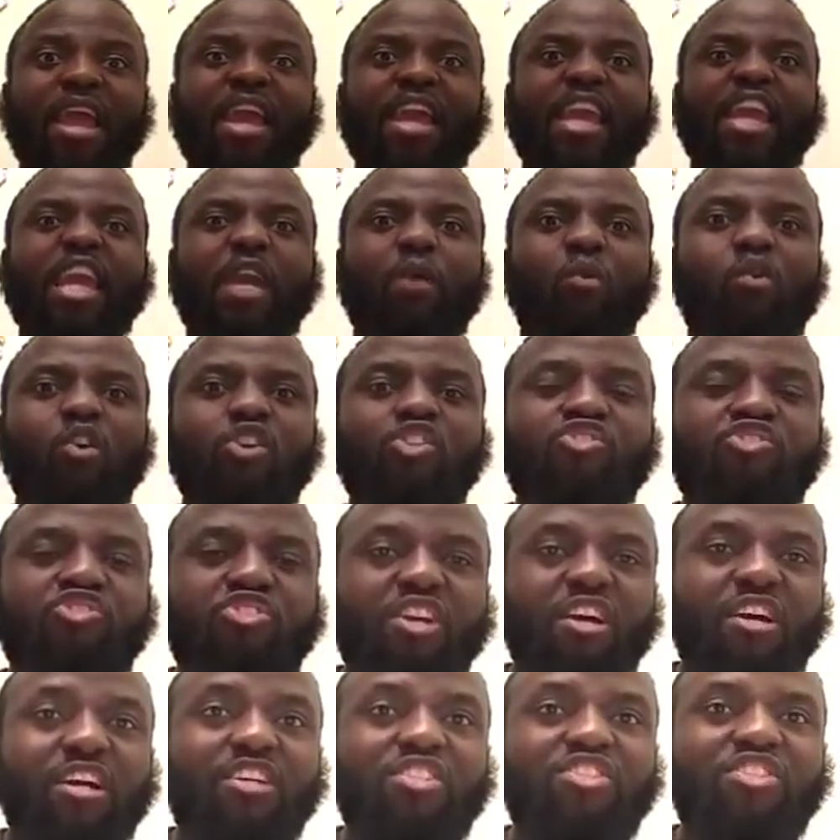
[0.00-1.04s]
He would
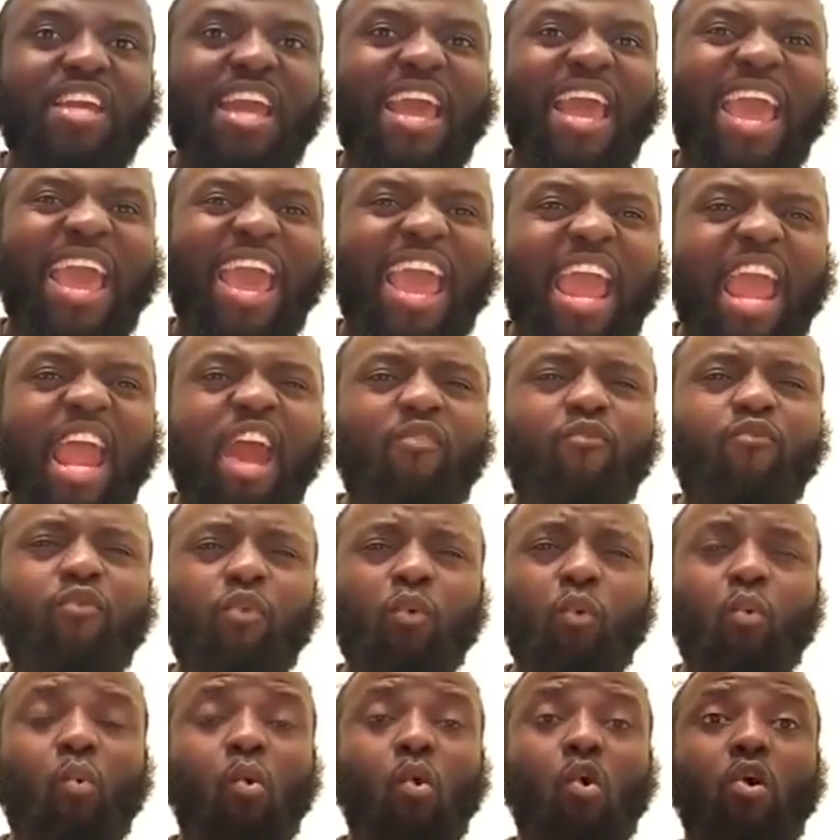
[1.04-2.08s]
judge
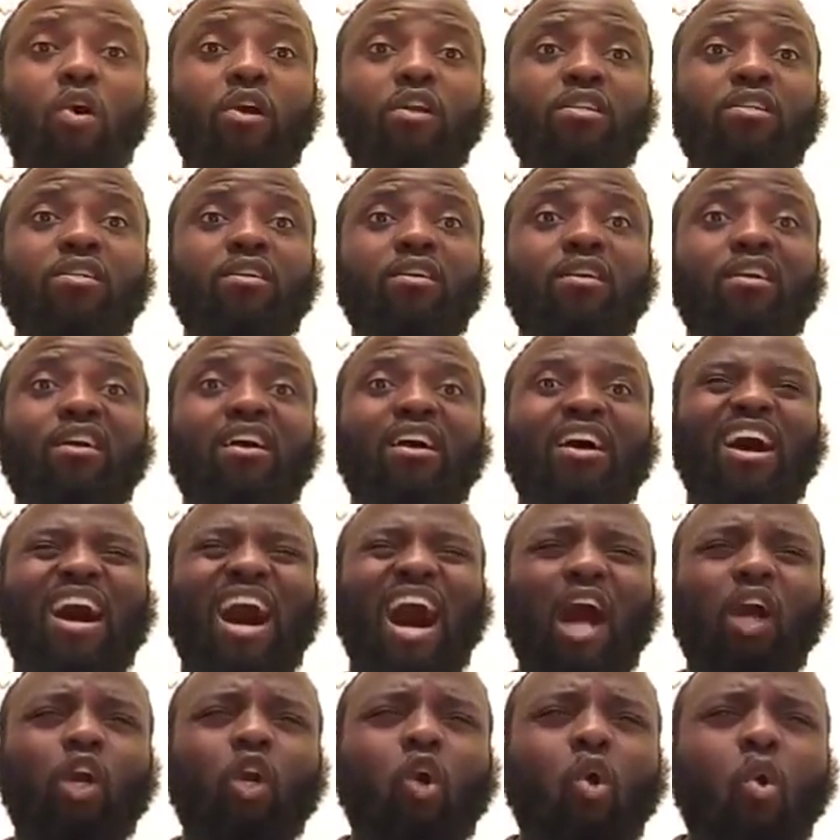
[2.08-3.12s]
everyone
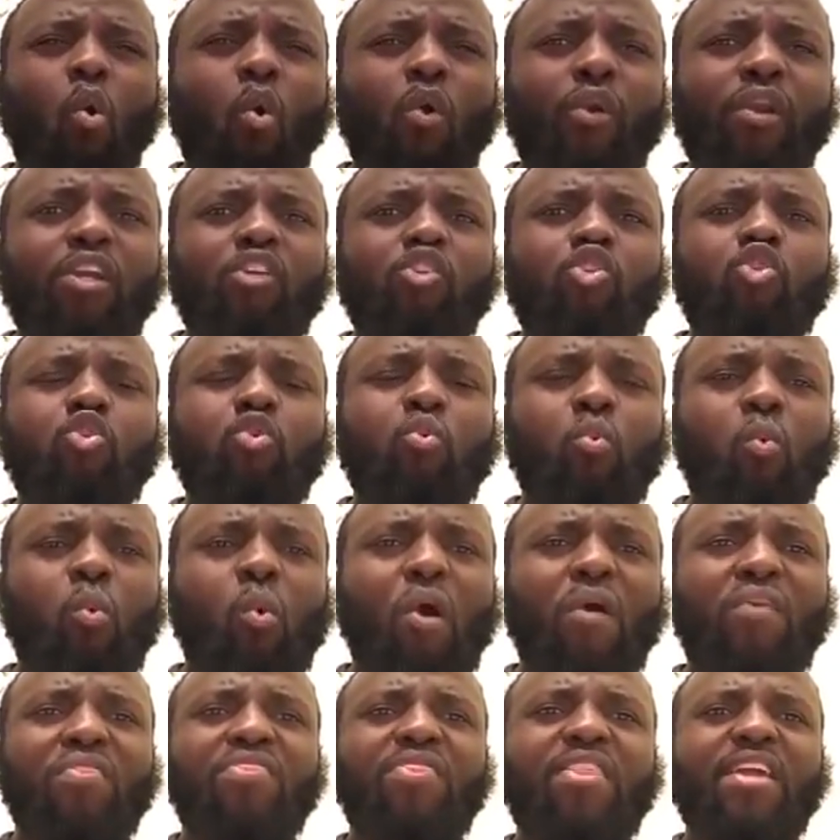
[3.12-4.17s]
according to
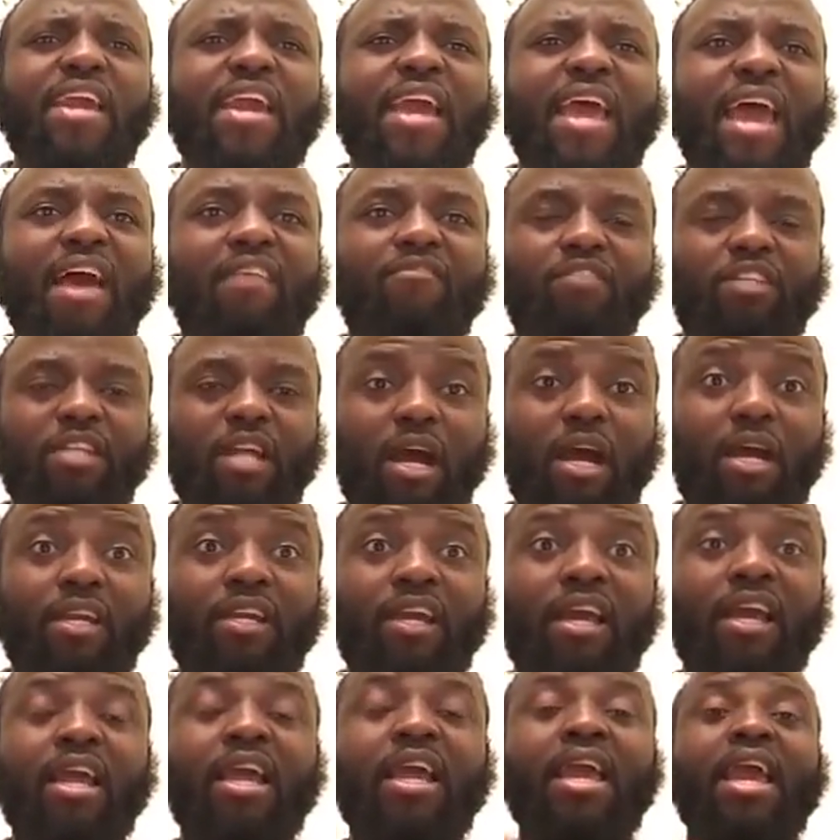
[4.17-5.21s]
what they have
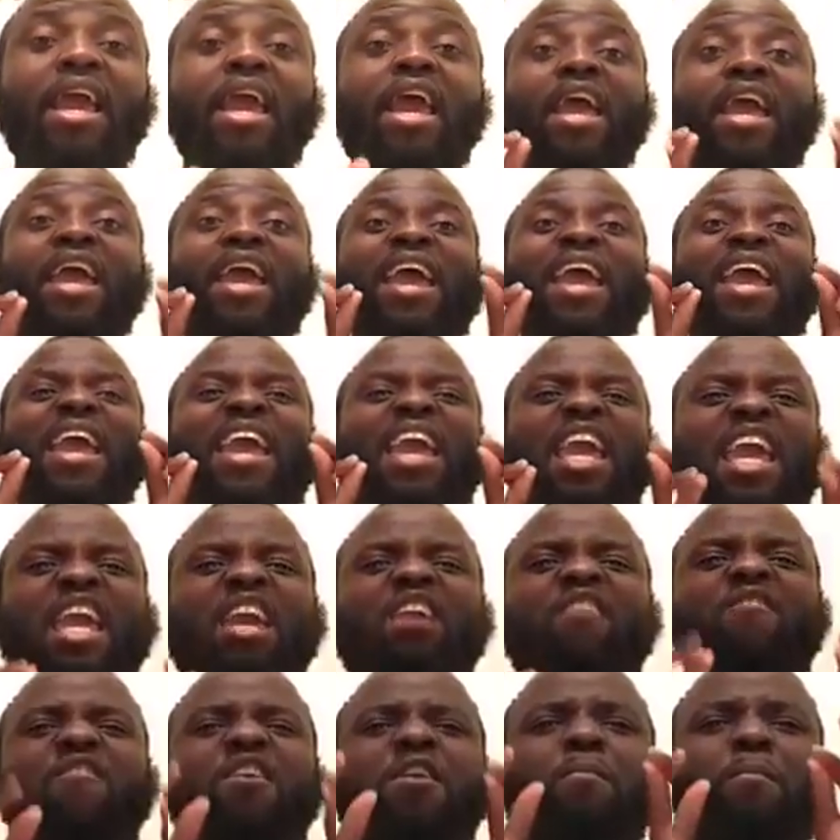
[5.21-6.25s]
done.
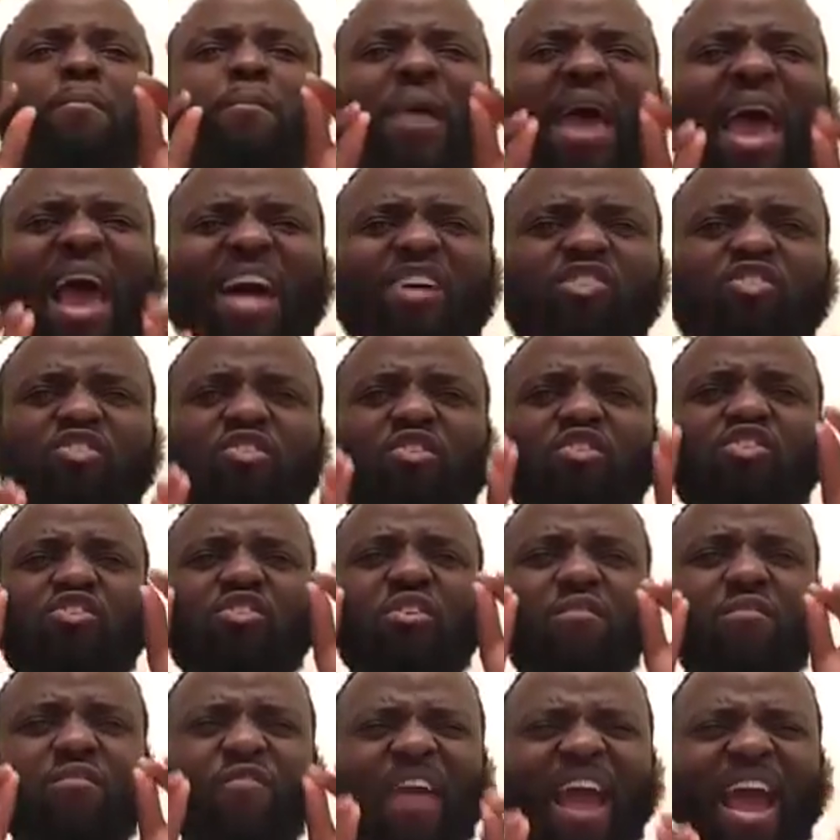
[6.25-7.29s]
Even pastors,
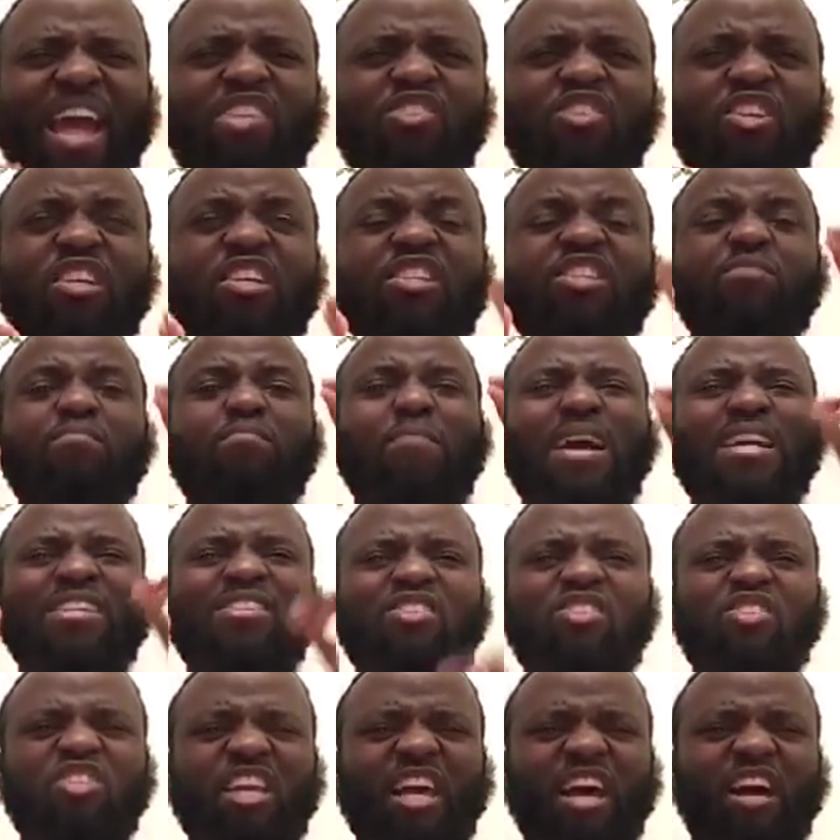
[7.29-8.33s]
evangelists,
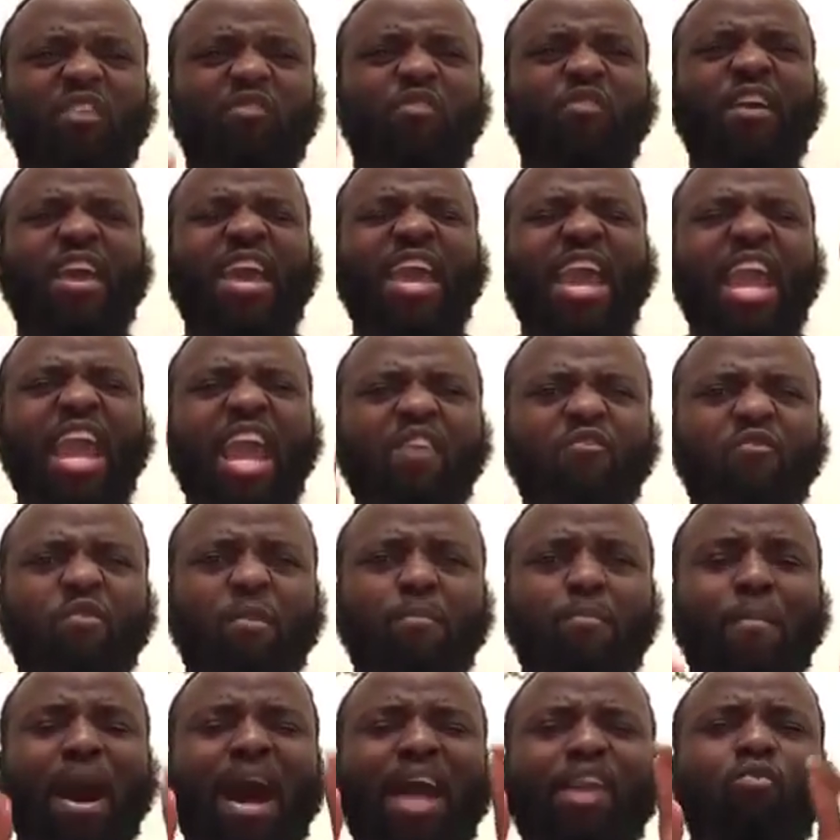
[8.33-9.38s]
myself,
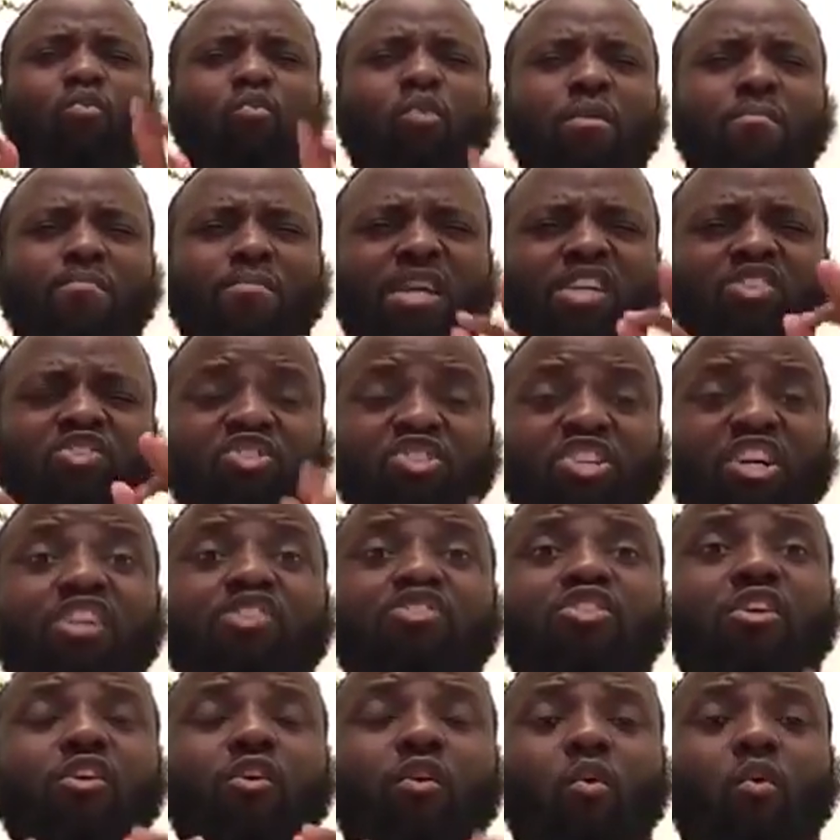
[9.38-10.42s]
everybody will be
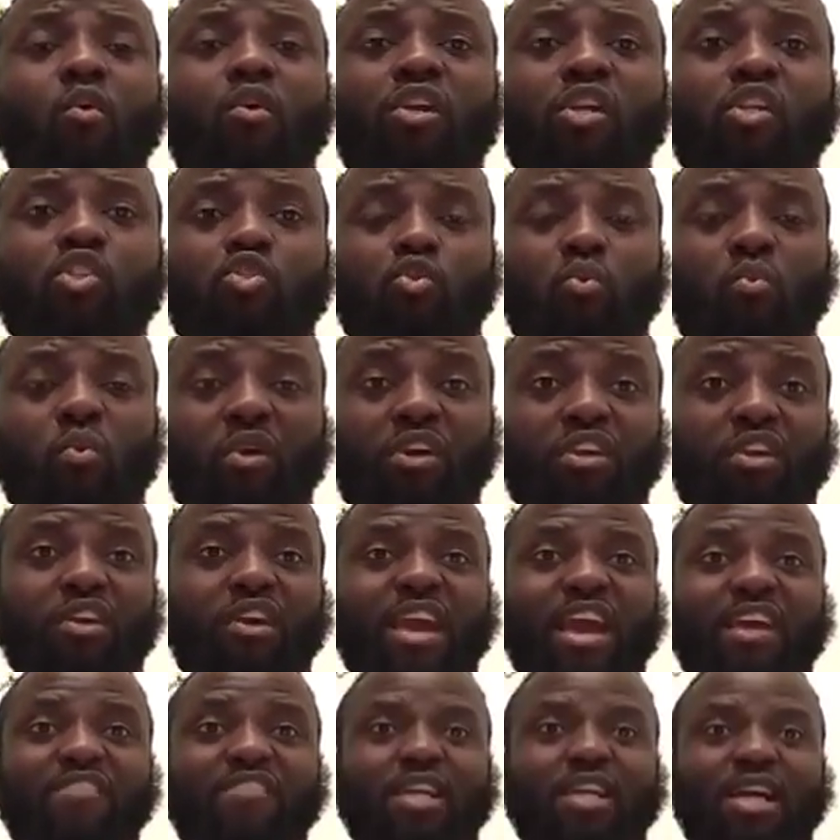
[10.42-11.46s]
judged according to what
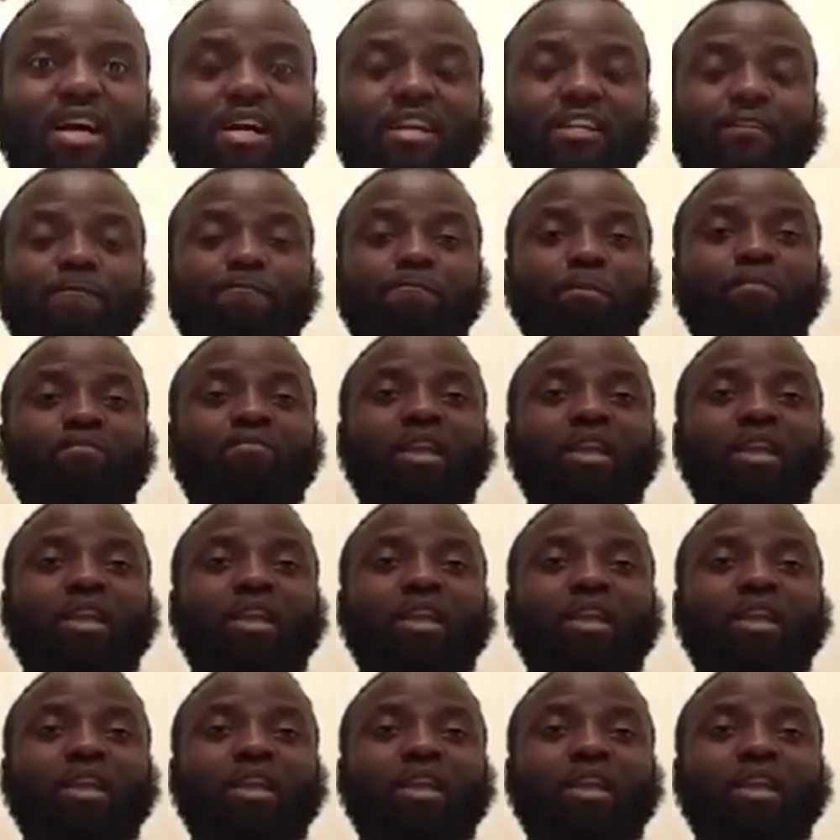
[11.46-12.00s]
you done.